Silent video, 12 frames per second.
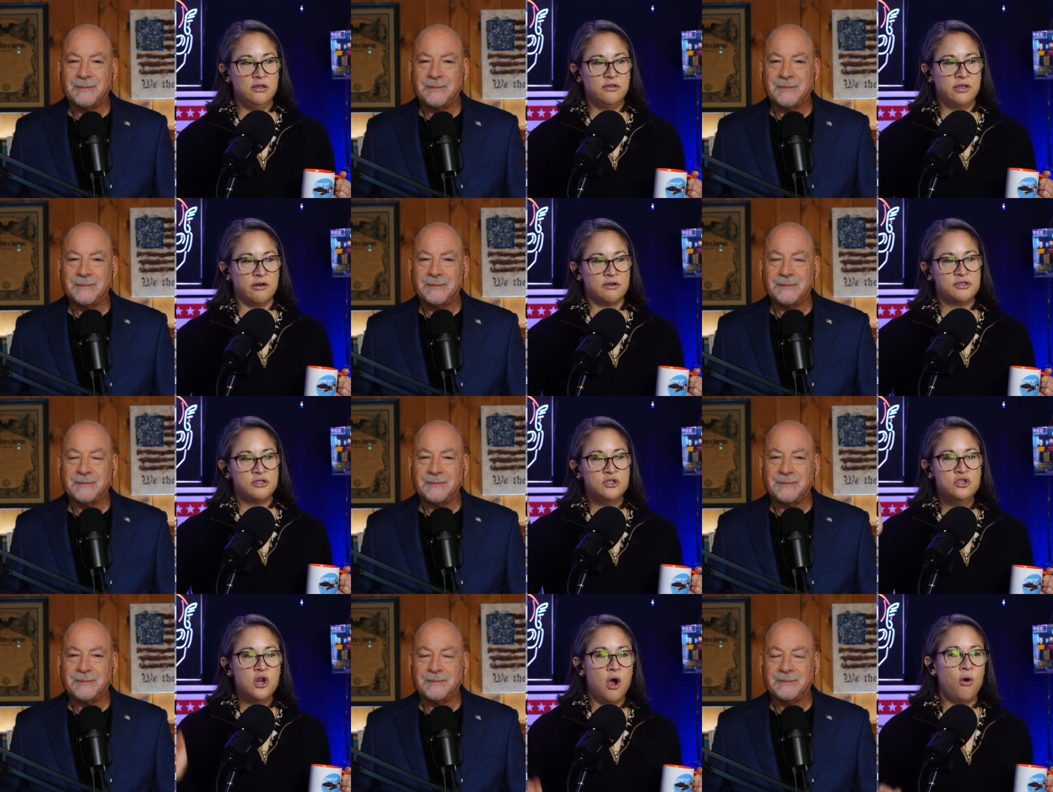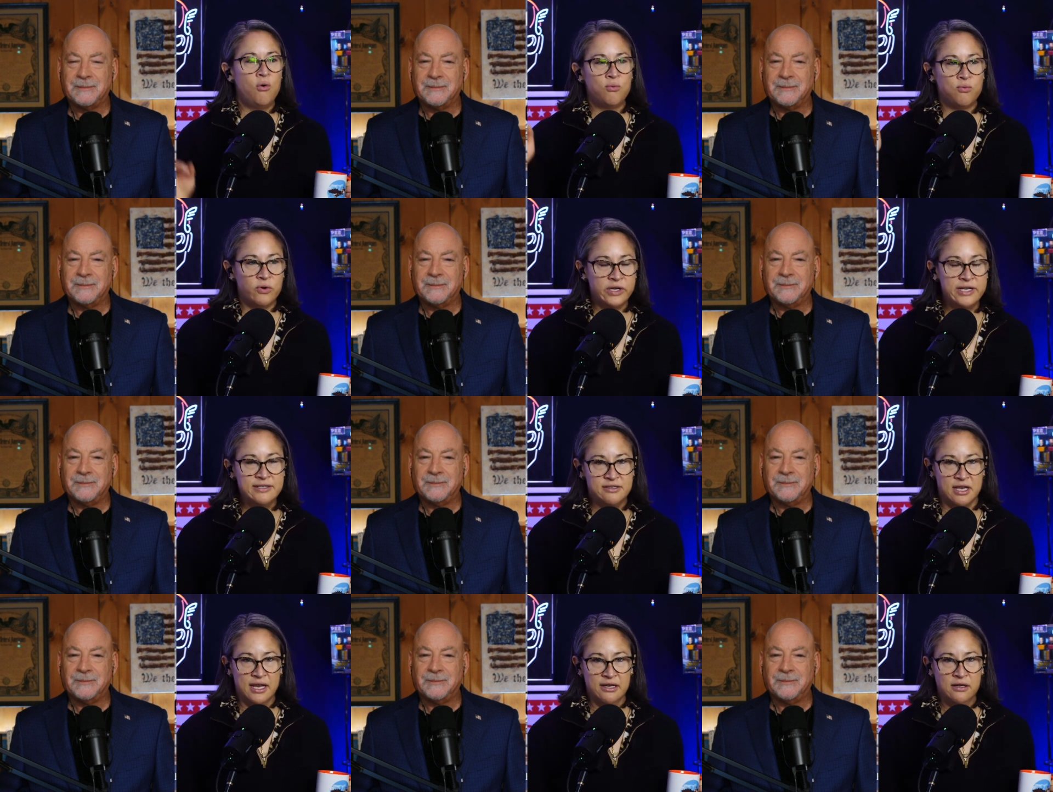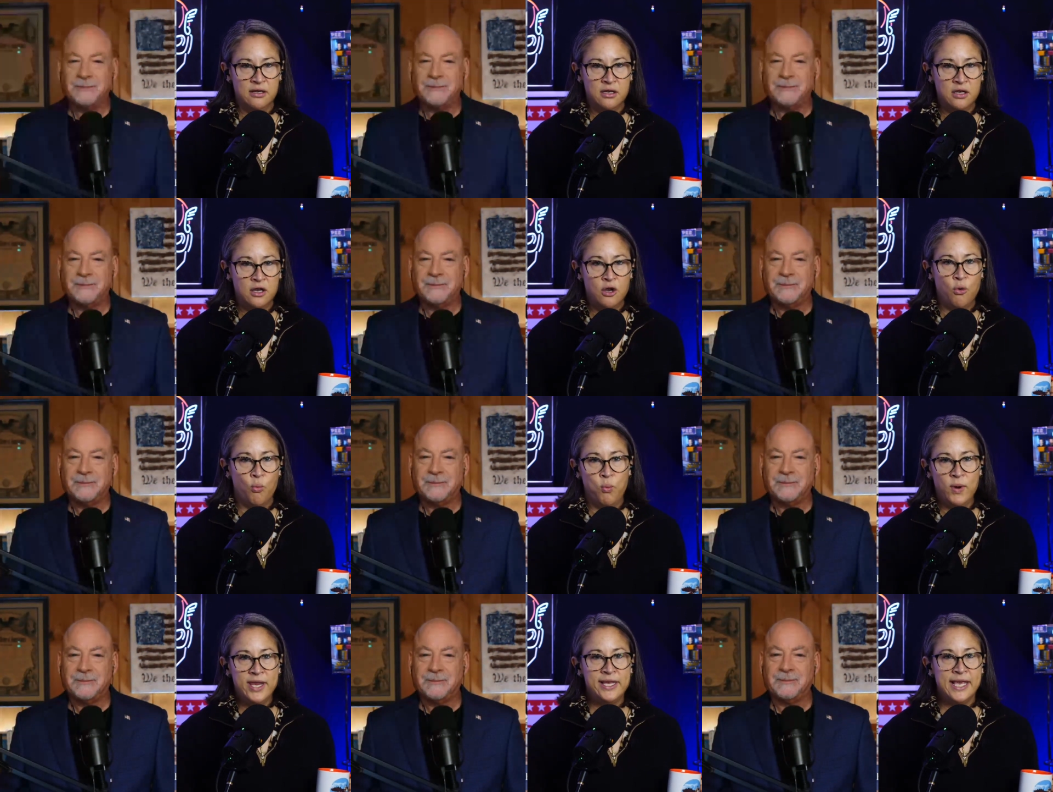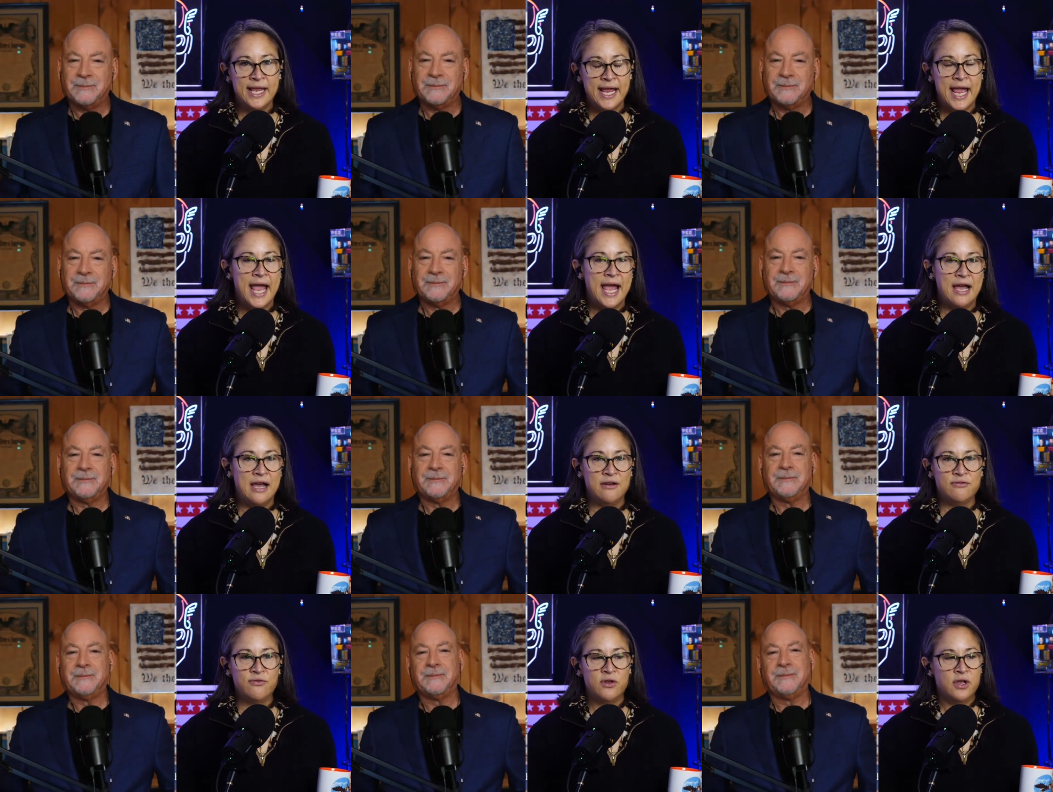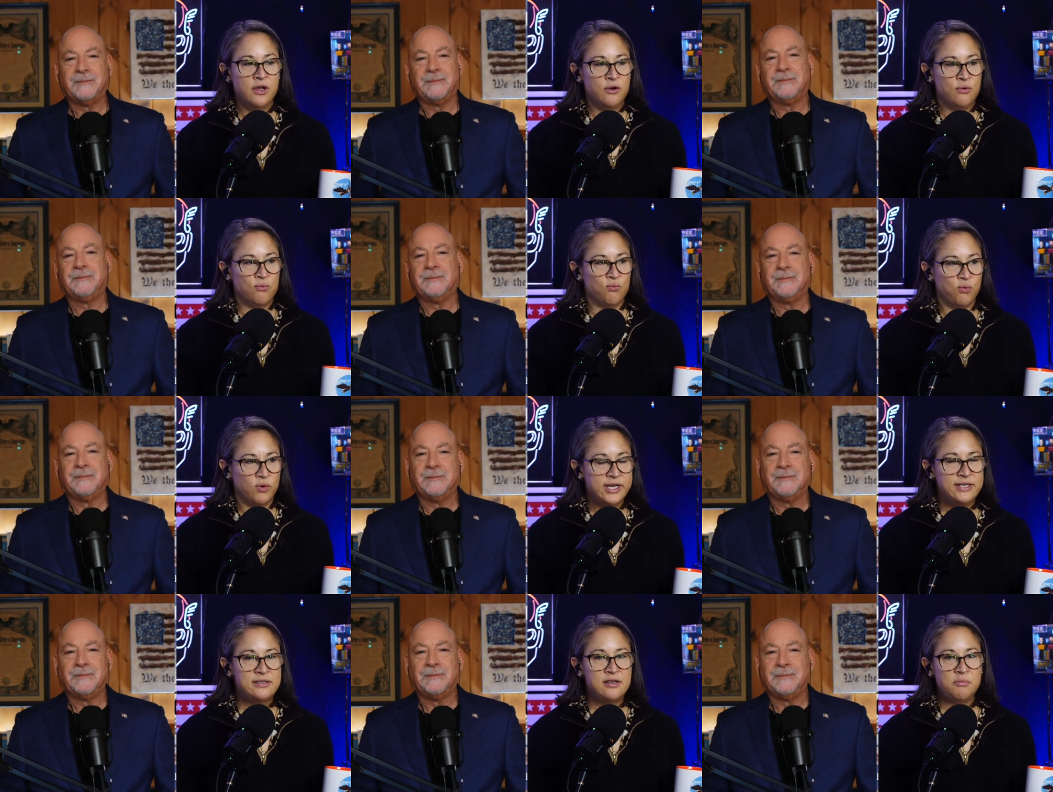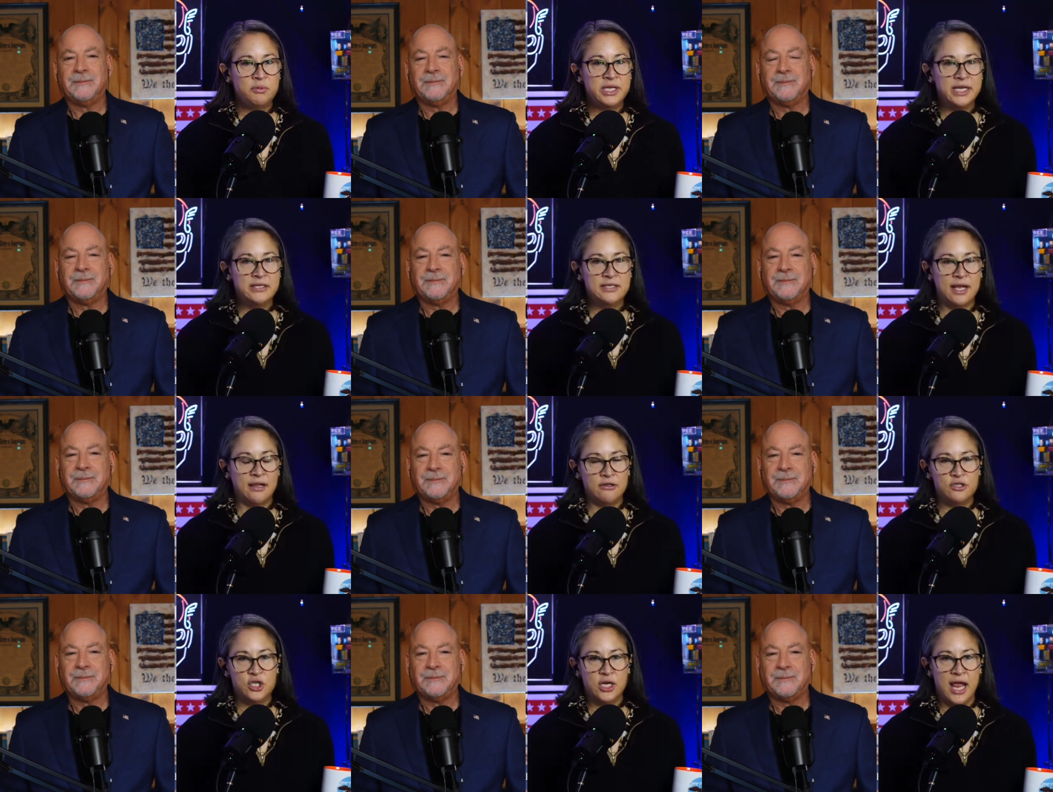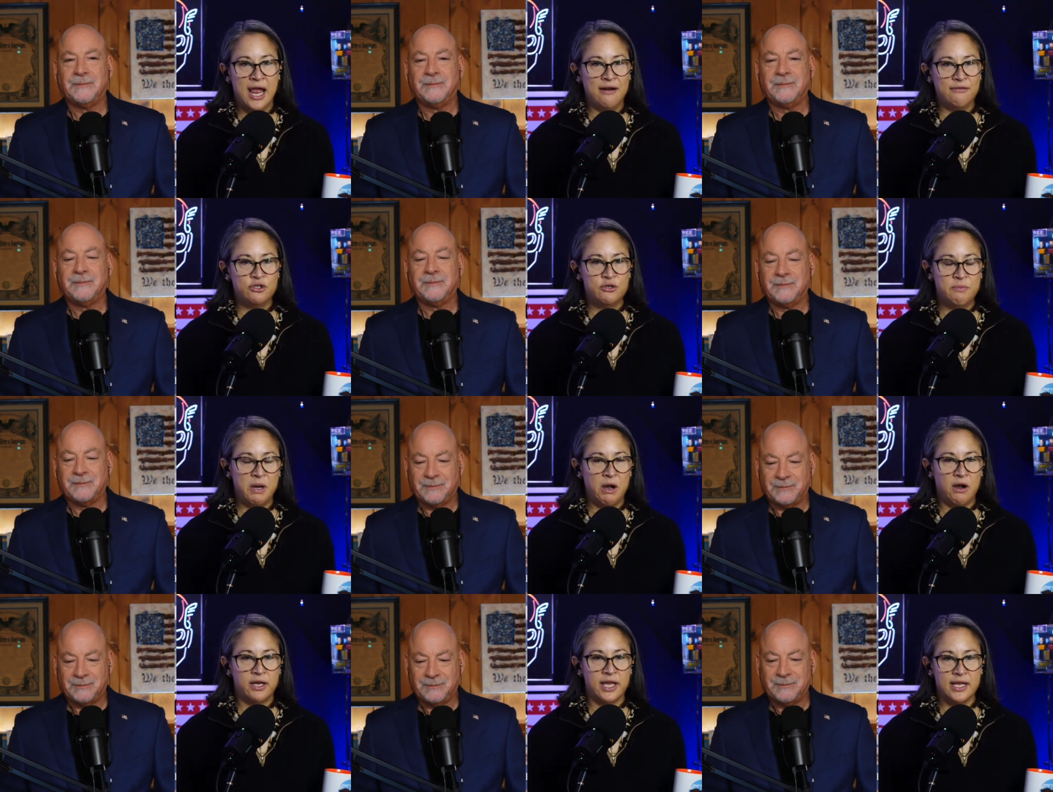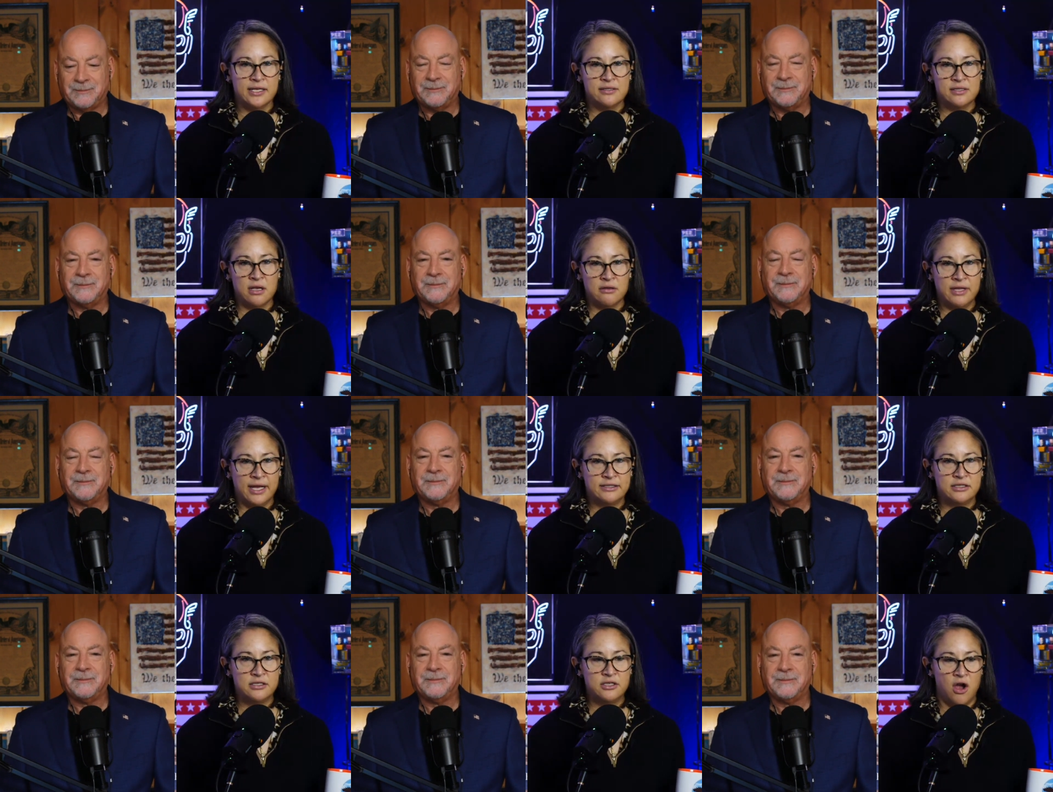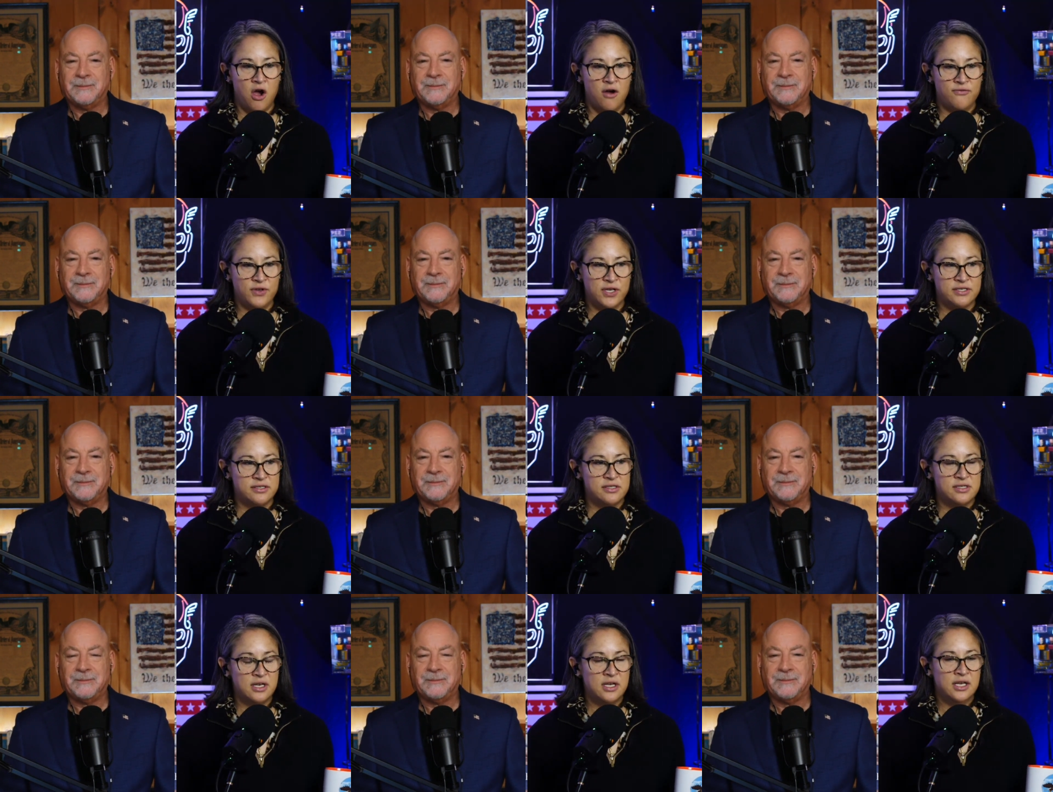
Speaker 1: there's no reason we can't have reasonably intelligent average Americans elected to office